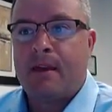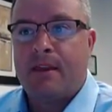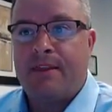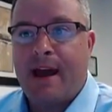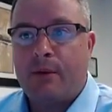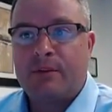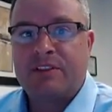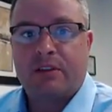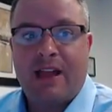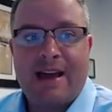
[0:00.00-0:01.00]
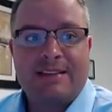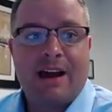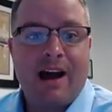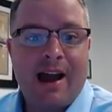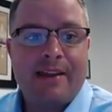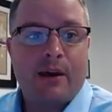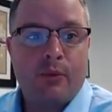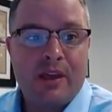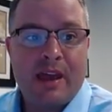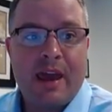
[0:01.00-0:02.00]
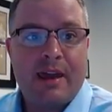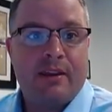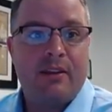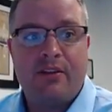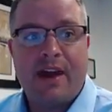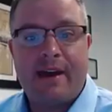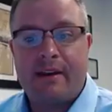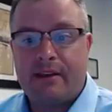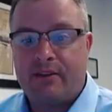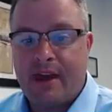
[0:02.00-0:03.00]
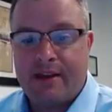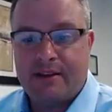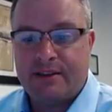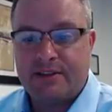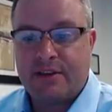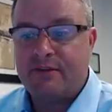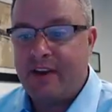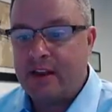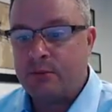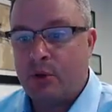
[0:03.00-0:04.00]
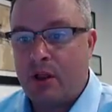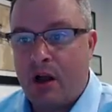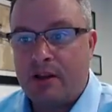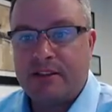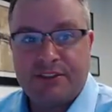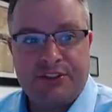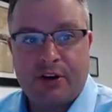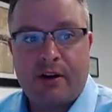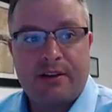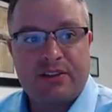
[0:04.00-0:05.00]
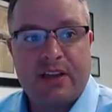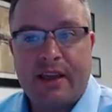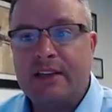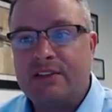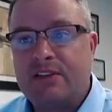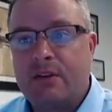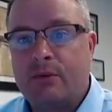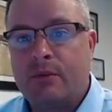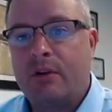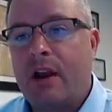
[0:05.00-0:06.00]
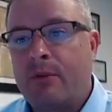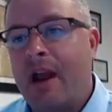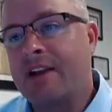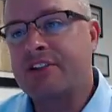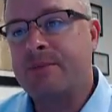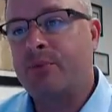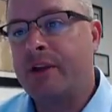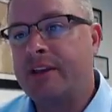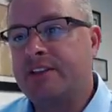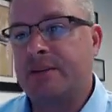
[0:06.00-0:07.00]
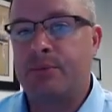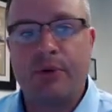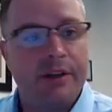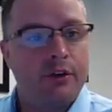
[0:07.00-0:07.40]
that was the last high that we hit that is available on these charts. And so we're actually breaking some pretty